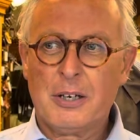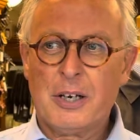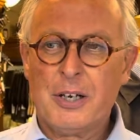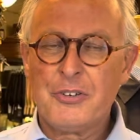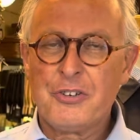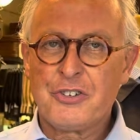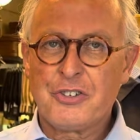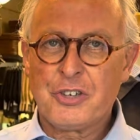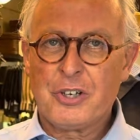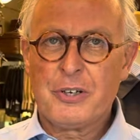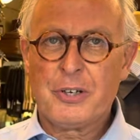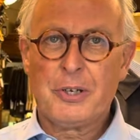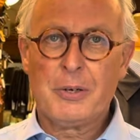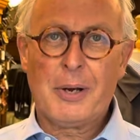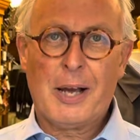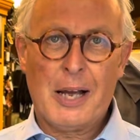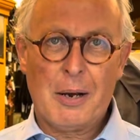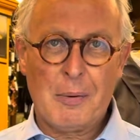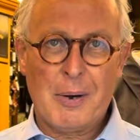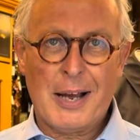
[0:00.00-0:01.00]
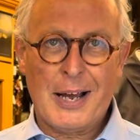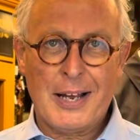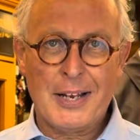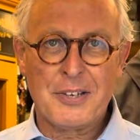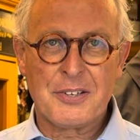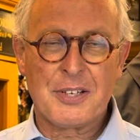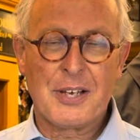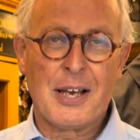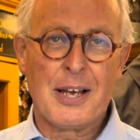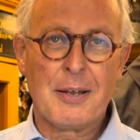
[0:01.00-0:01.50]
going to show you how I
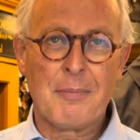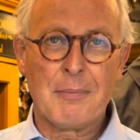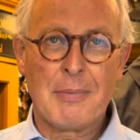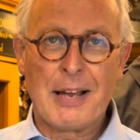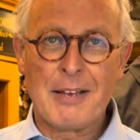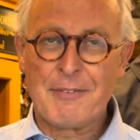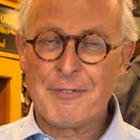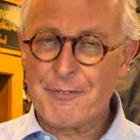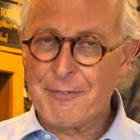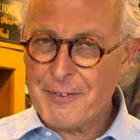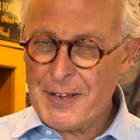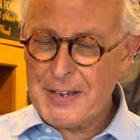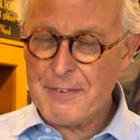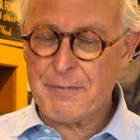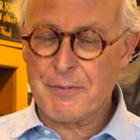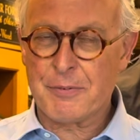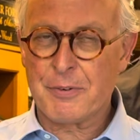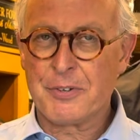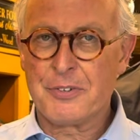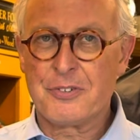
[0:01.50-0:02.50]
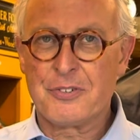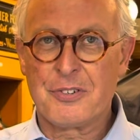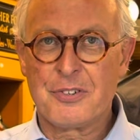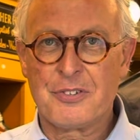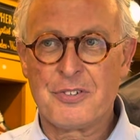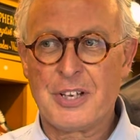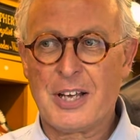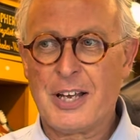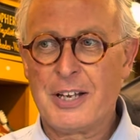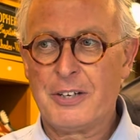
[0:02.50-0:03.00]
tie my favourite
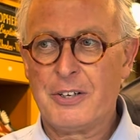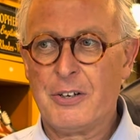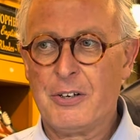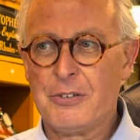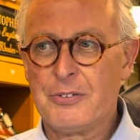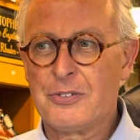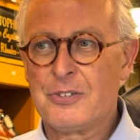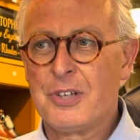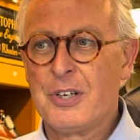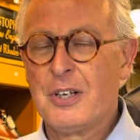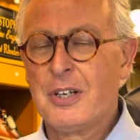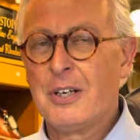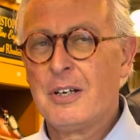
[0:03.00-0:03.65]
tie knot.